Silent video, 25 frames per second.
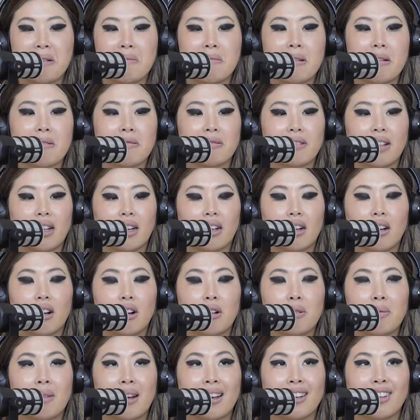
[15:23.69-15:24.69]
People are like,
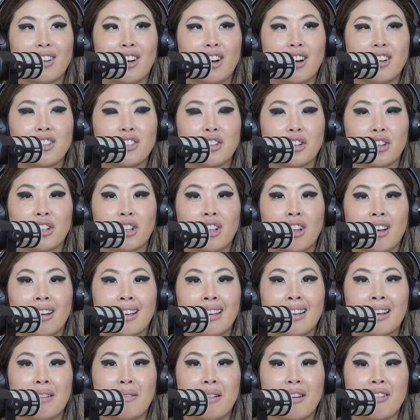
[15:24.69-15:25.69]
oh my God, you're
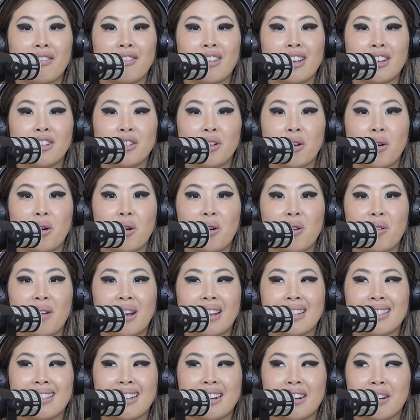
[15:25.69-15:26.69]
clogging up my feed. You're
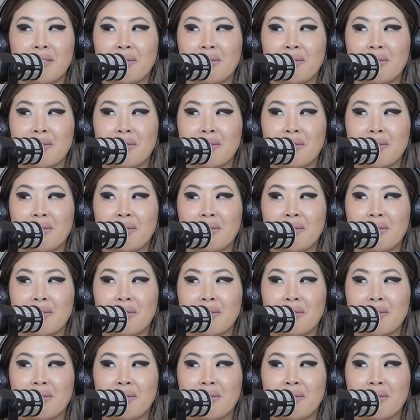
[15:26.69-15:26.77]
always there.